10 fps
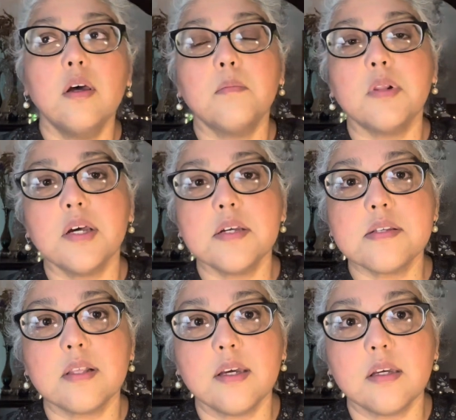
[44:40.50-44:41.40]
plus
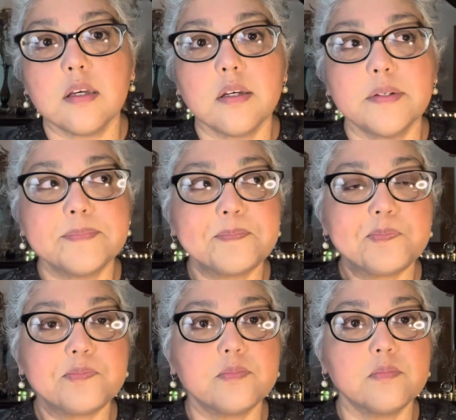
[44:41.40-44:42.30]
like
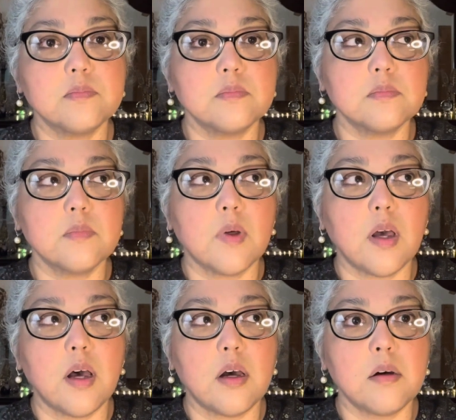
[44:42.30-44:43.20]

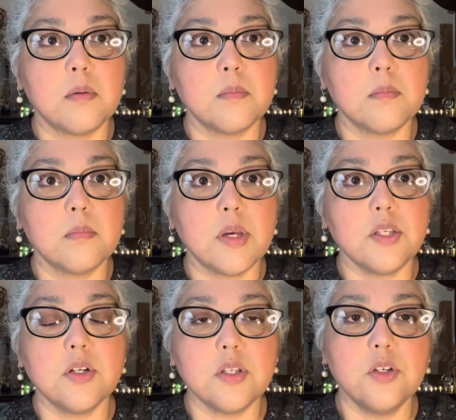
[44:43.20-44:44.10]
um, and
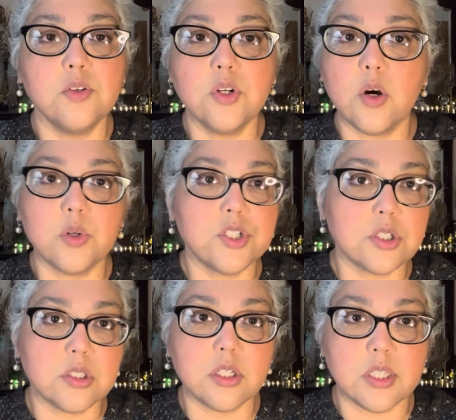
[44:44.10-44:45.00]
you, you know what
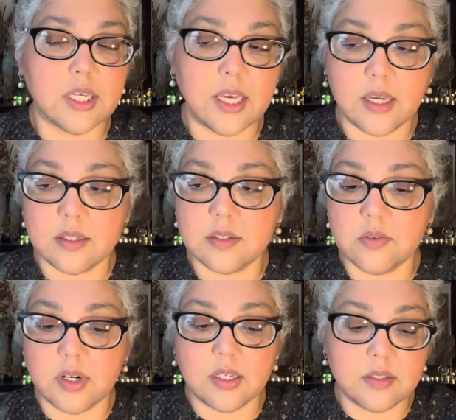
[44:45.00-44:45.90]
you're looking at,
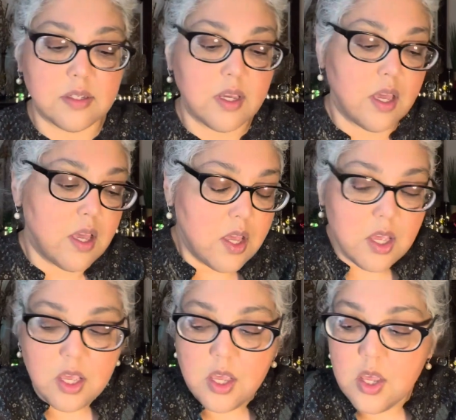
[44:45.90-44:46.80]
right?
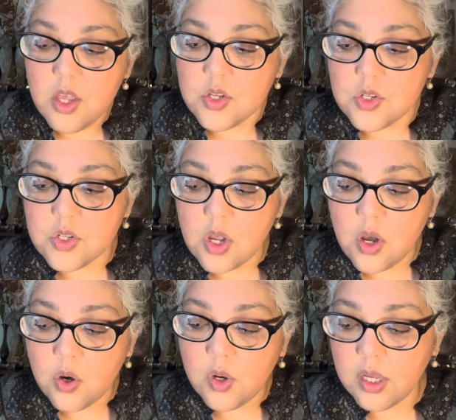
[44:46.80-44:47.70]

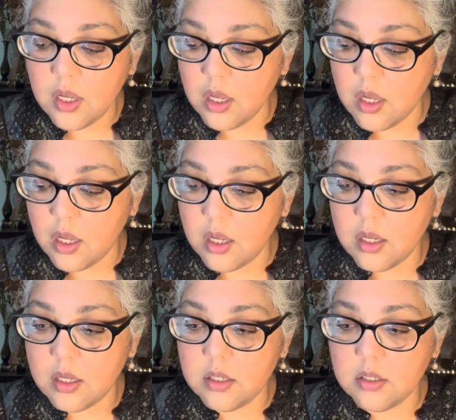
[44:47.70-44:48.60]
So,
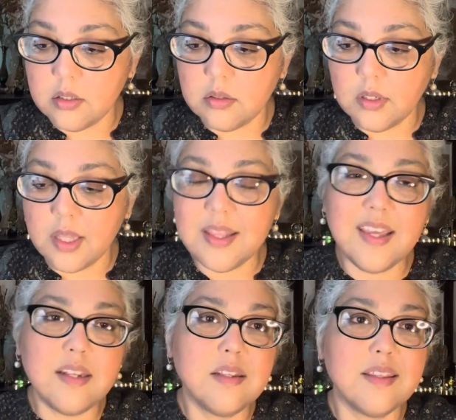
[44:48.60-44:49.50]
uh, and
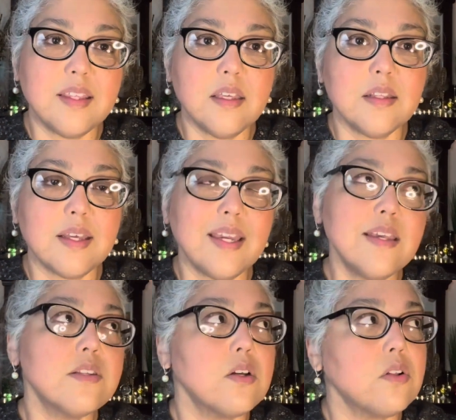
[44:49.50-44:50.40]
then the thing, I
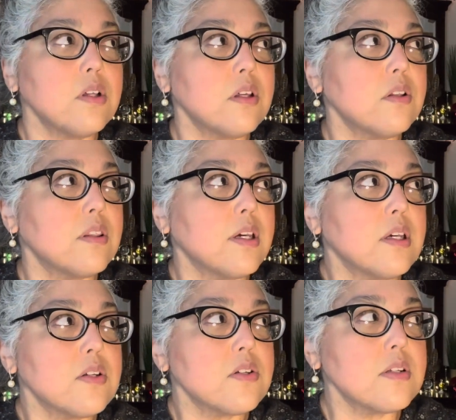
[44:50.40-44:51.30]
guess the only other thing
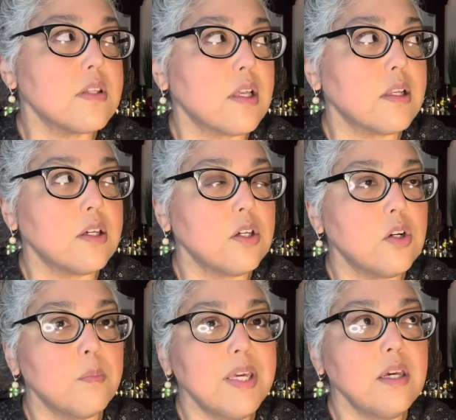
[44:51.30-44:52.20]
is, is that like, you
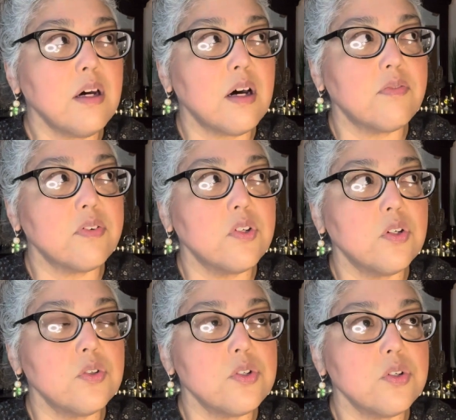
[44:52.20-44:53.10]
know, being off of
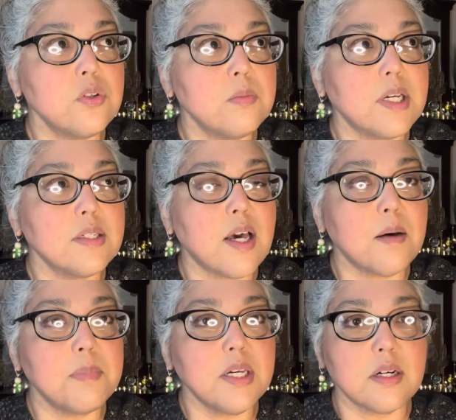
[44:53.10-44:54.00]
YouTube, like
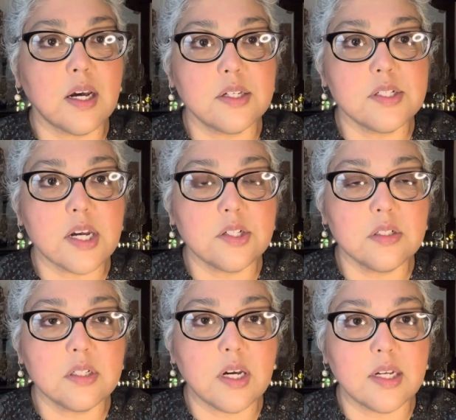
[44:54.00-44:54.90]
not being a contact,
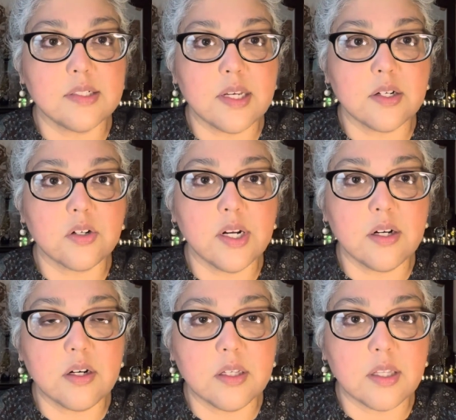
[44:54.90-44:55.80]
content
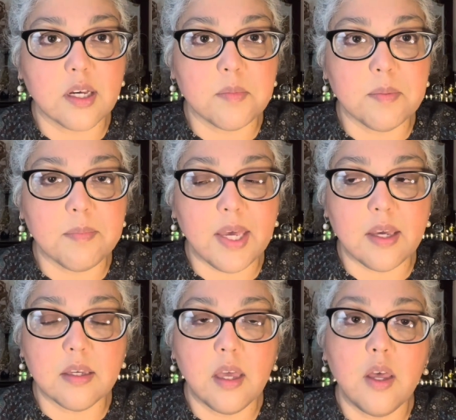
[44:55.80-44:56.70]
creator and then coming
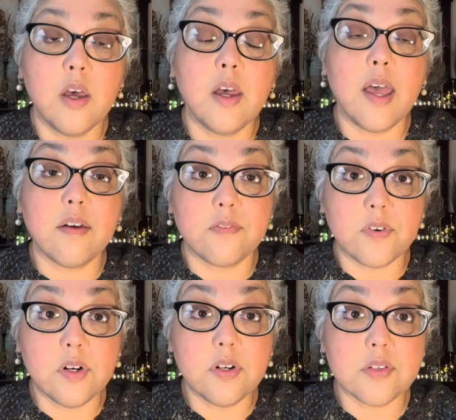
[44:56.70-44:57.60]
back at
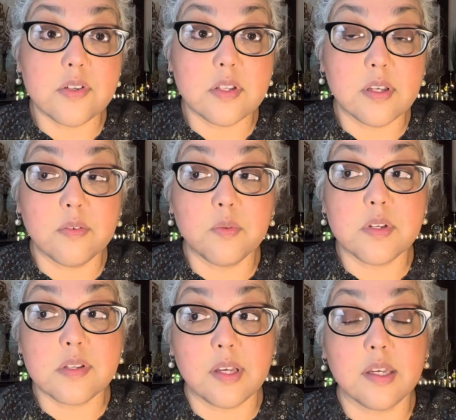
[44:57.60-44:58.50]
first, it
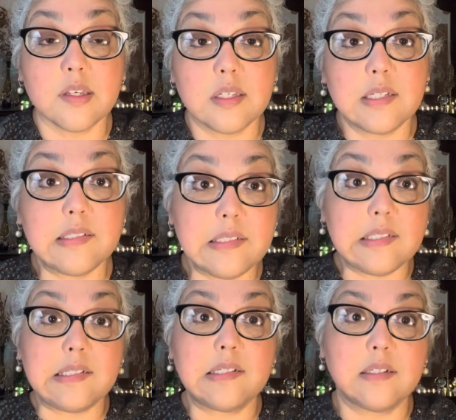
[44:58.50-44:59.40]
was like, ugh,
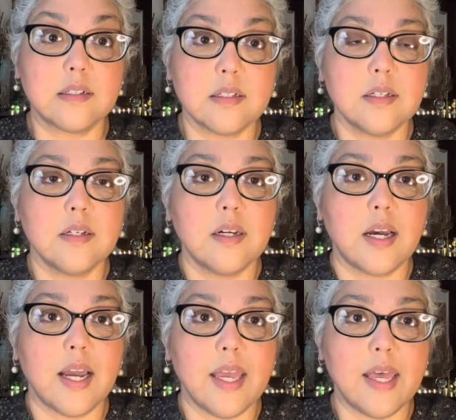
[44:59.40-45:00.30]

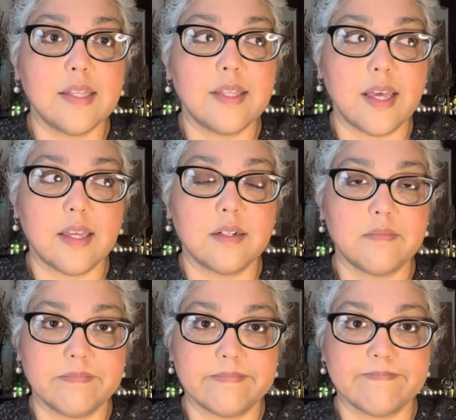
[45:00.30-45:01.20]
I had that
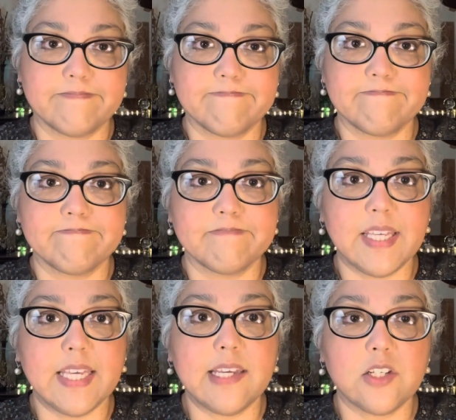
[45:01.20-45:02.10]

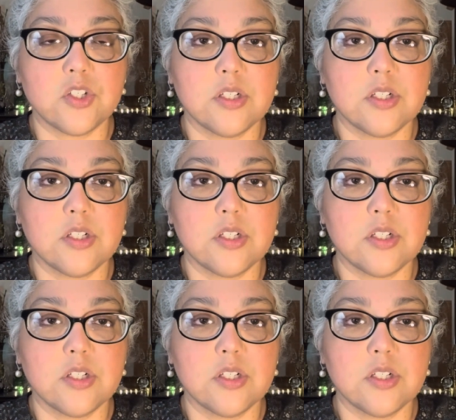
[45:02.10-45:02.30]
itch,